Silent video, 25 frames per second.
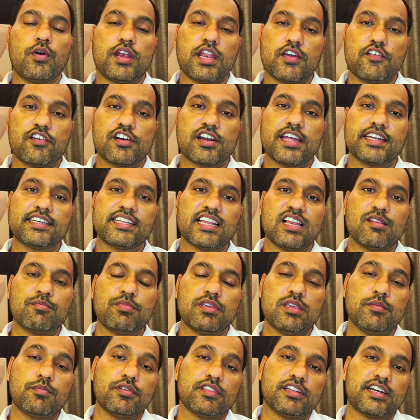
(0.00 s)
Whenever I tell
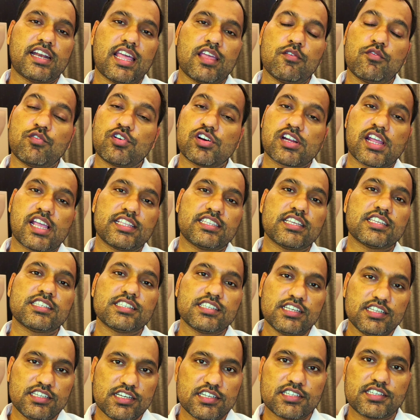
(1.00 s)
people that I work as a
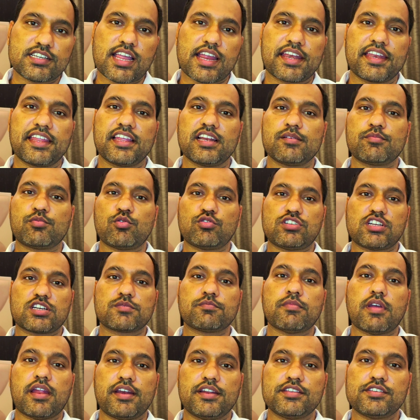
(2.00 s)
senior technical
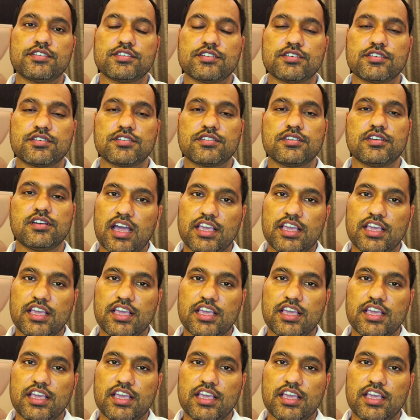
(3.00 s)
project manager,